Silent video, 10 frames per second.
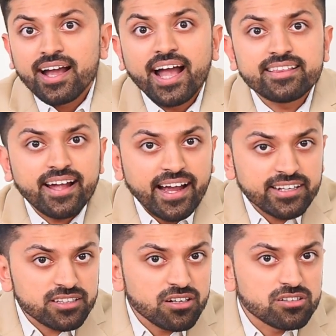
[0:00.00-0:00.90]
and
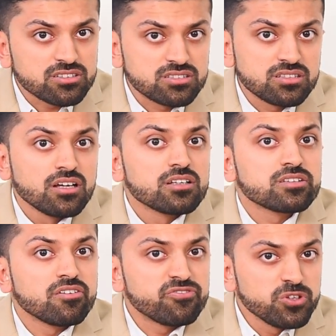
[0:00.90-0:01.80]
enters
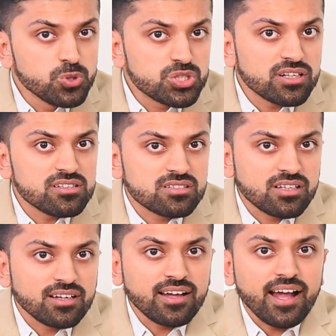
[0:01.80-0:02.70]
the futuristic